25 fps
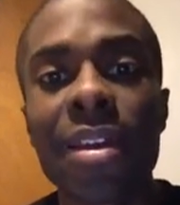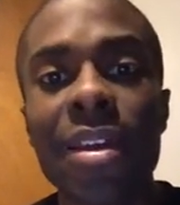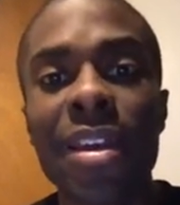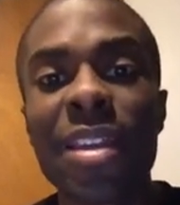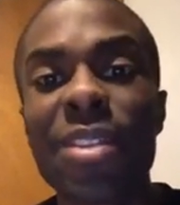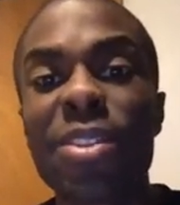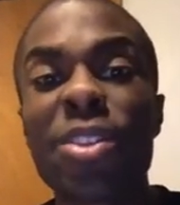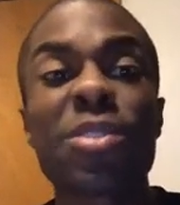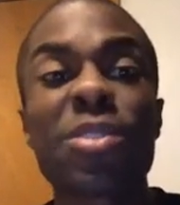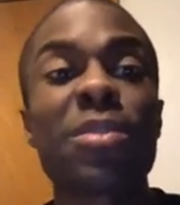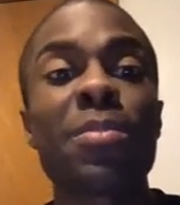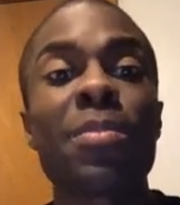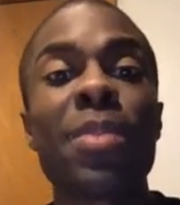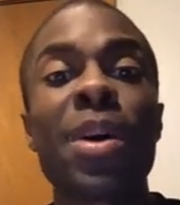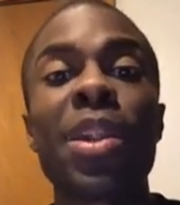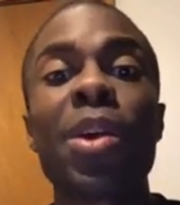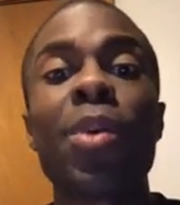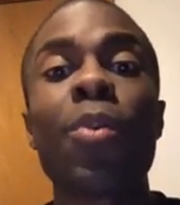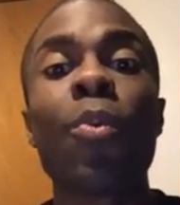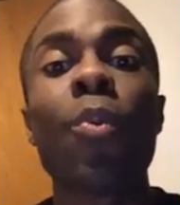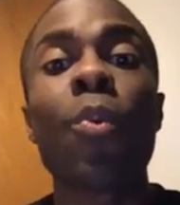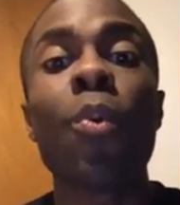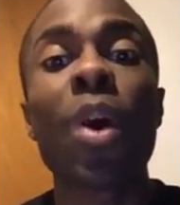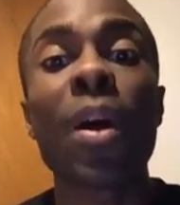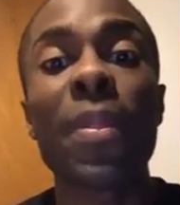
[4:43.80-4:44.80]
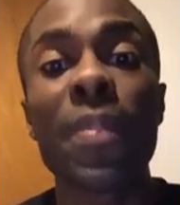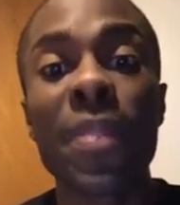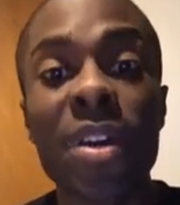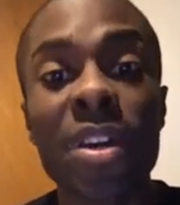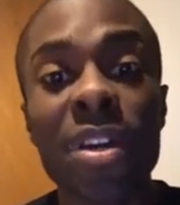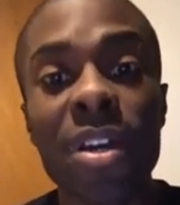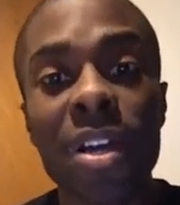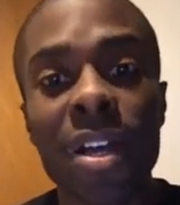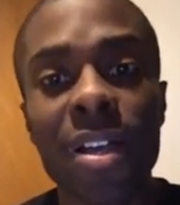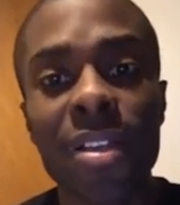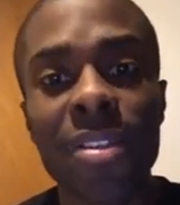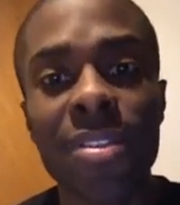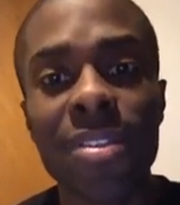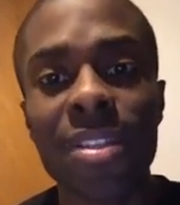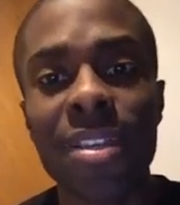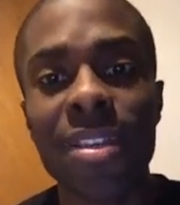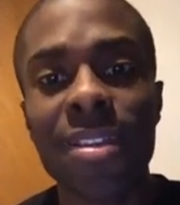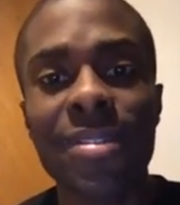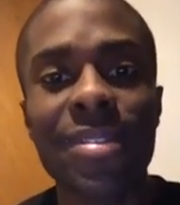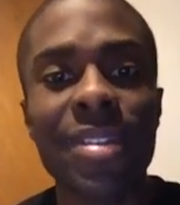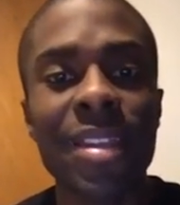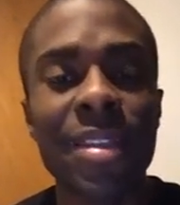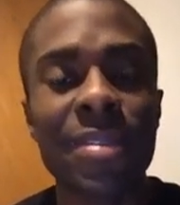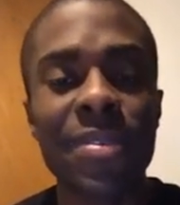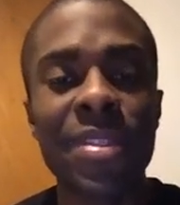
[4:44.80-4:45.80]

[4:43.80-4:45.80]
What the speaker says: It doesn't matter what the cost is,